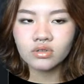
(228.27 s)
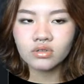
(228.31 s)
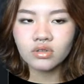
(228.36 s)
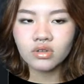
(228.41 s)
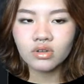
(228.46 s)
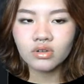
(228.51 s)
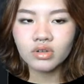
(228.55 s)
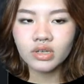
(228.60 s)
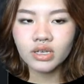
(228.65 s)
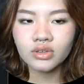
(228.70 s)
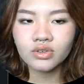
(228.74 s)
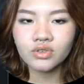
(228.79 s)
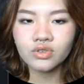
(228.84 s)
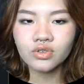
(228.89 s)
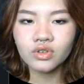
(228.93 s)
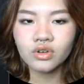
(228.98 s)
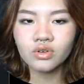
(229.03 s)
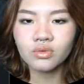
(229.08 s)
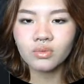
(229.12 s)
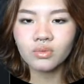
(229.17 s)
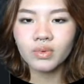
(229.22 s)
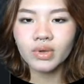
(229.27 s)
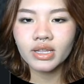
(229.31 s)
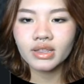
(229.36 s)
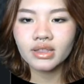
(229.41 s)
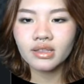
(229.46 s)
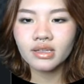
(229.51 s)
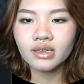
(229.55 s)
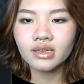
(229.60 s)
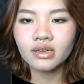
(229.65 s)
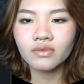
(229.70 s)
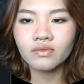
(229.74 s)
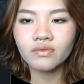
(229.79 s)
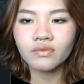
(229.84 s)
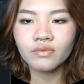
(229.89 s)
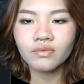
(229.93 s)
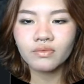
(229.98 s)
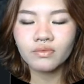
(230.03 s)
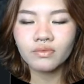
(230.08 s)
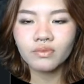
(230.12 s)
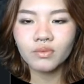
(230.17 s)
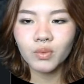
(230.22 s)
Okay, so with the
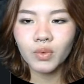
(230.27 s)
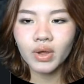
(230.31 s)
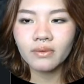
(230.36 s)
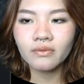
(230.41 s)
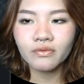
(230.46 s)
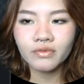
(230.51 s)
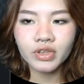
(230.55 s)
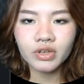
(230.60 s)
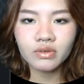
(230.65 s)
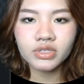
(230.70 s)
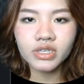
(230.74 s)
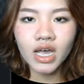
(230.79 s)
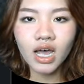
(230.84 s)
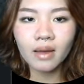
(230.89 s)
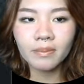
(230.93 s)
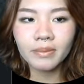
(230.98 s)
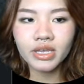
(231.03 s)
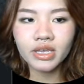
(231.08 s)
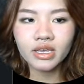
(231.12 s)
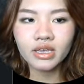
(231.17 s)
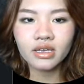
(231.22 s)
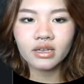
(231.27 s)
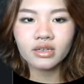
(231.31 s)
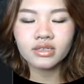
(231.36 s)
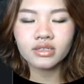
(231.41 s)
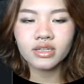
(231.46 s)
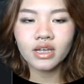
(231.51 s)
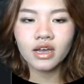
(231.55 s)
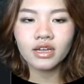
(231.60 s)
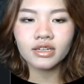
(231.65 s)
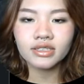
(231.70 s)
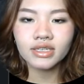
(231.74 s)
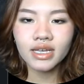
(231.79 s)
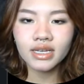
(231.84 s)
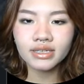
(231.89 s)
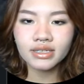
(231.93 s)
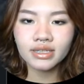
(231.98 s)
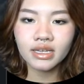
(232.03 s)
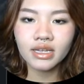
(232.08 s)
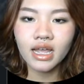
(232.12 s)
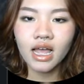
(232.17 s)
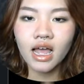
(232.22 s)
web view tab here, start
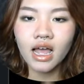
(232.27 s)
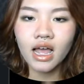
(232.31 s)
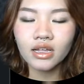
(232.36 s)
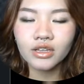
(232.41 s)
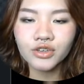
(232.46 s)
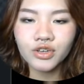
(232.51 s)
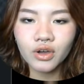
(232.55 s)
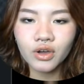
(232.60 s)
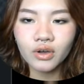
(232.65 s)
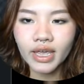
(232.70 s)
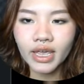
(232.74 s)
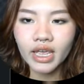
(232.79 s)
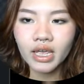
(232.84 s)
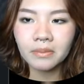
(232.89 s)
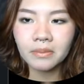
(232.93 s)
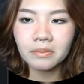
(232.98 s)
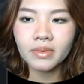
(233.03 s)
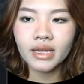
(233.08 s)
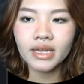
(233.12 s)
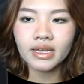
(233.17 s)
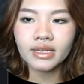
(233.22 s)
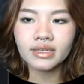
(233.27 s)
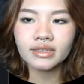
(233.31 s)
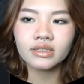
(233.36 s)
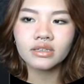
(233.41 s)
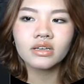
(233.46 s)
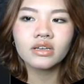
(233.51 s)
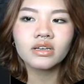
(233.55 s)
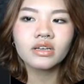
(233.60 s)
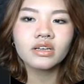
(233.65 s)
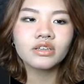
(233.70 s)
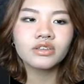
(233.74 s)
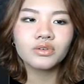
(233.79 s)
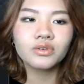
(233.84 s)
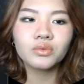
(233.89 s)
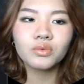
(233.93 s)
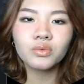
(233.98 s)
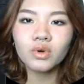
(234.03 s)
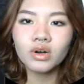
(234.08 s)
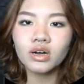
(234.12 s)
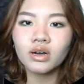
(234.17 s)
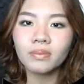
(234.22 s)
testing your game as you were a